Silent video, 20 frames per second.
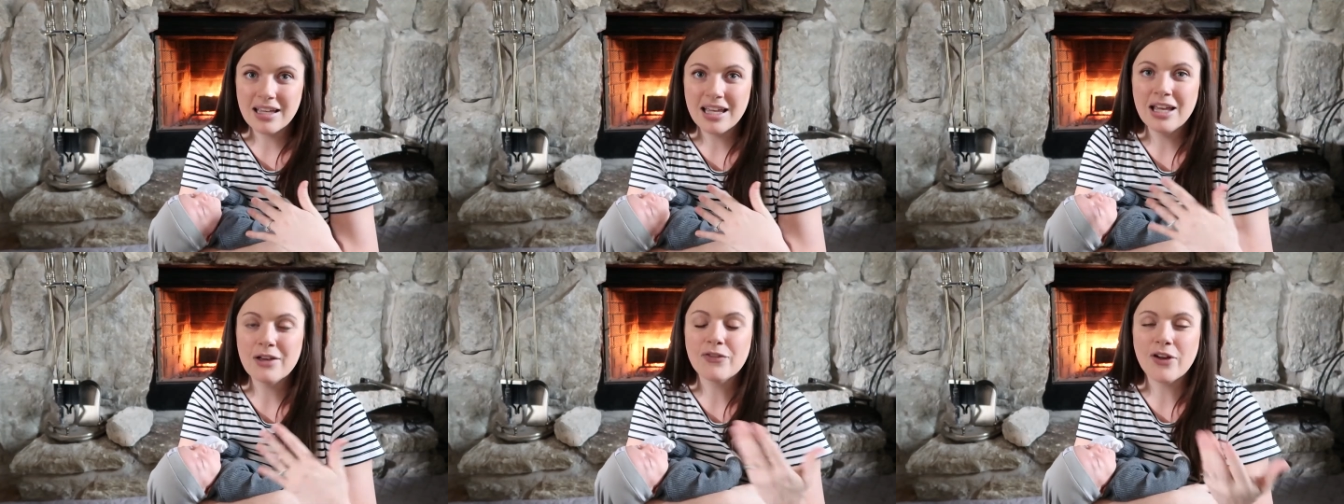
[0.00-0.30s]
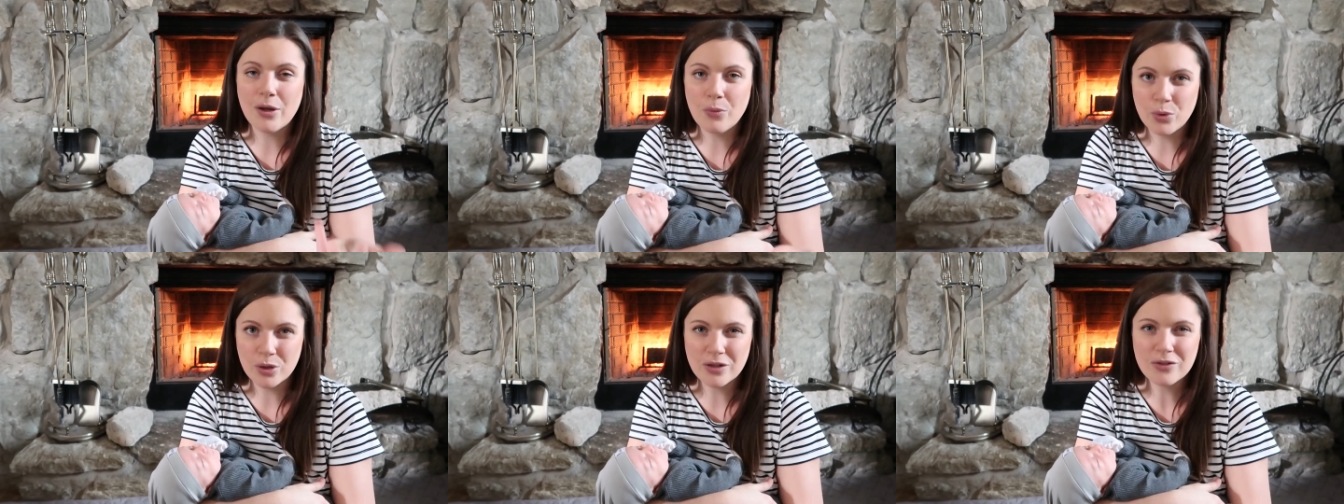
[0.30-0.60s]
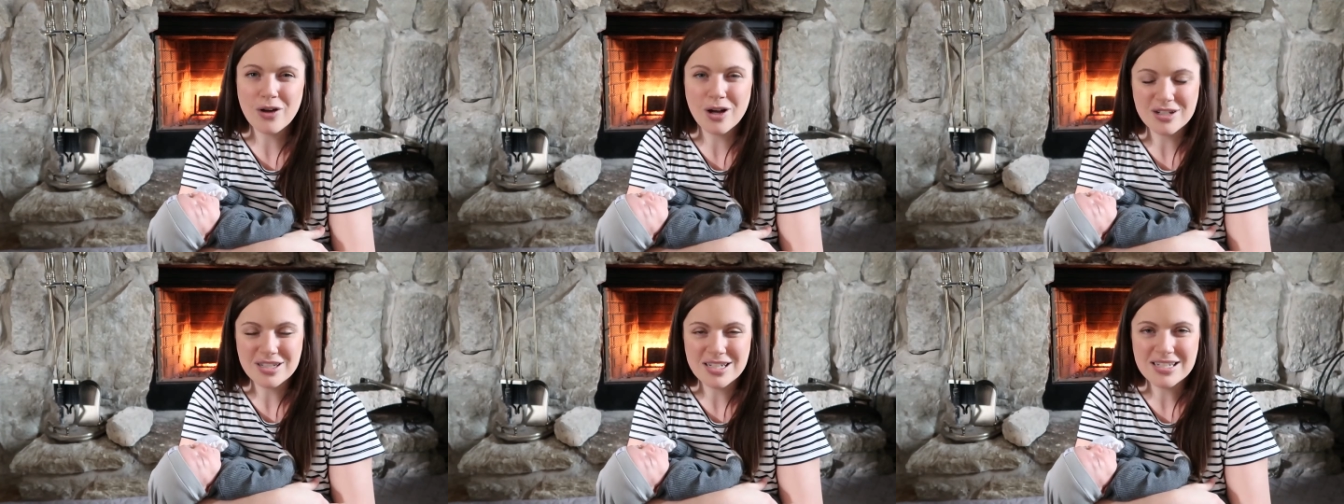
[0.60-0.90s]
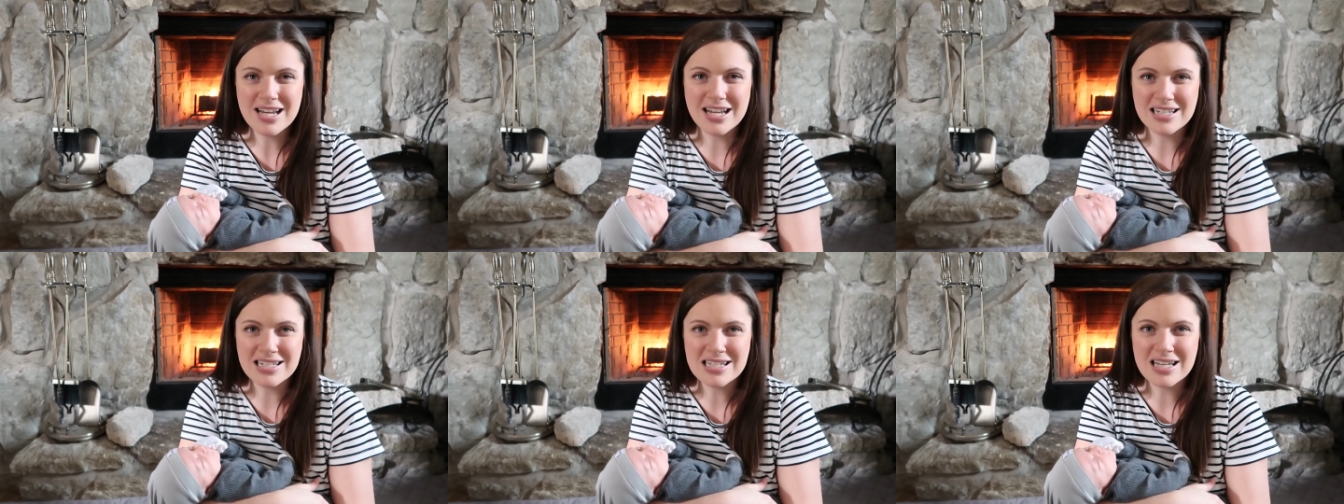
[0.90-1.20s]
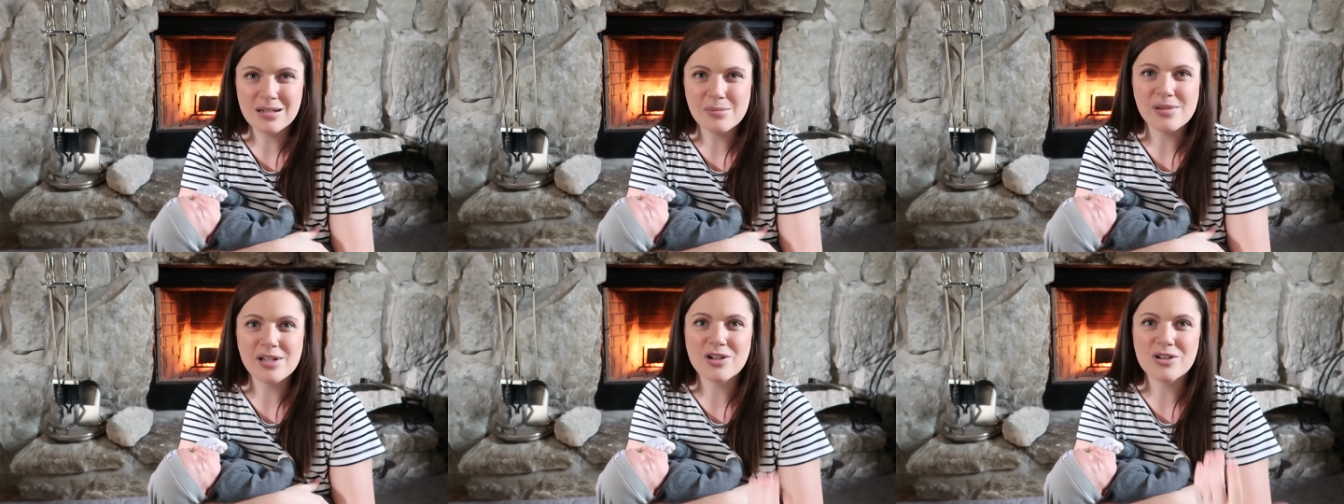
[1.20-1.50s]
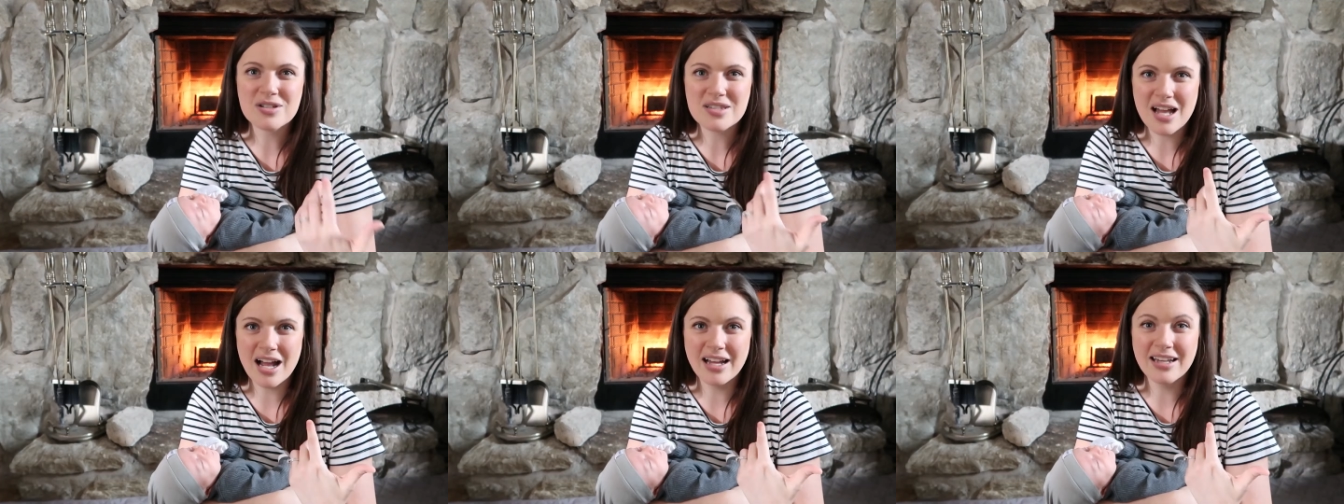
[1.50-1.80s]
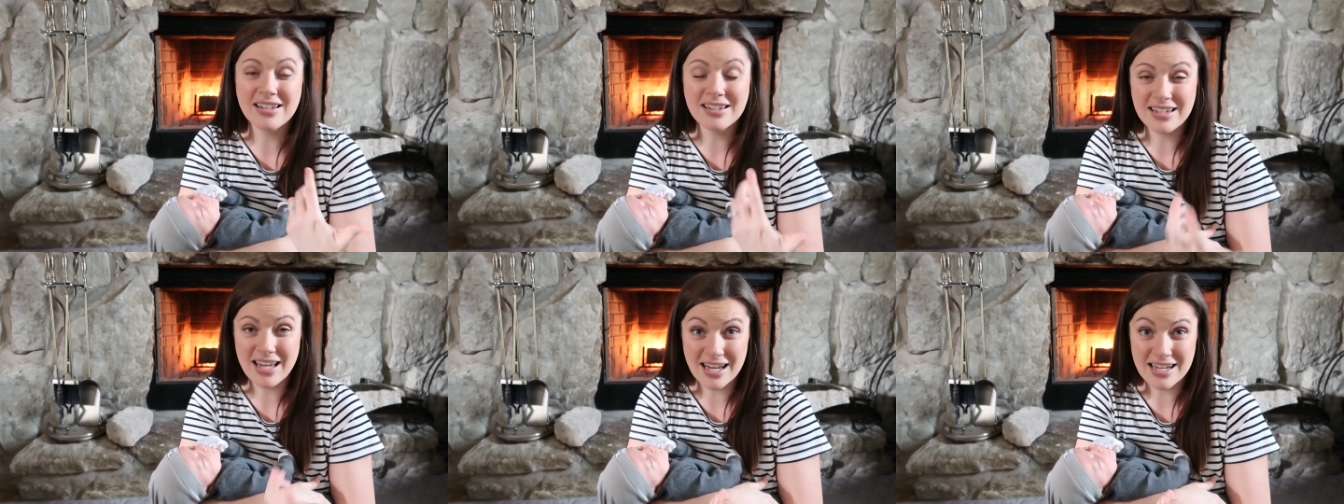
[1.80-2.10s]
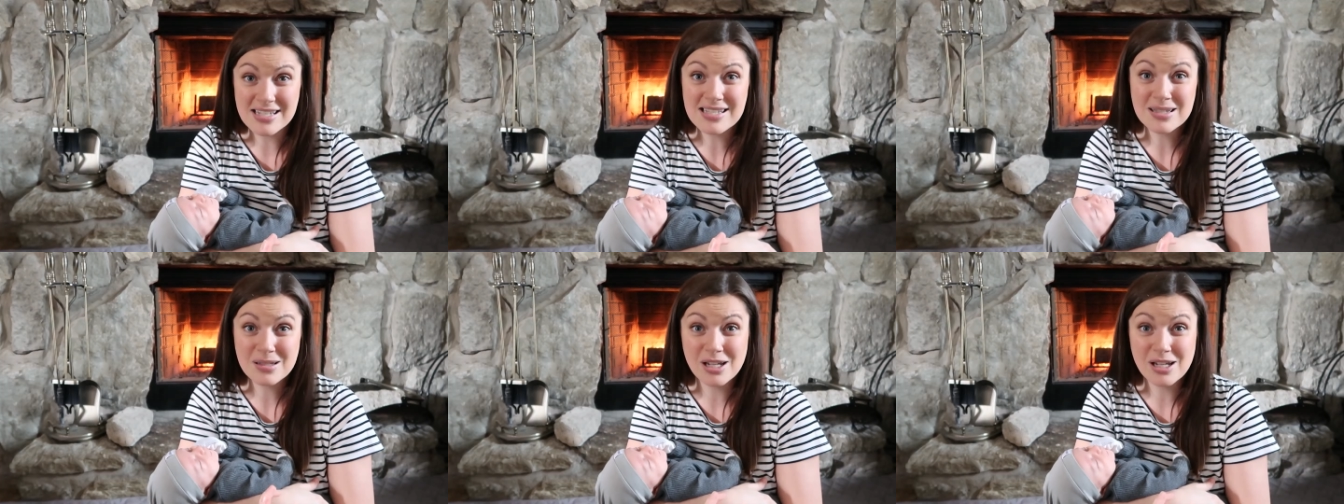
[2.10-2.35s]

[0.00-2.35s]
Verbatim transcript: if I would have gone to 10 centimeters, yes,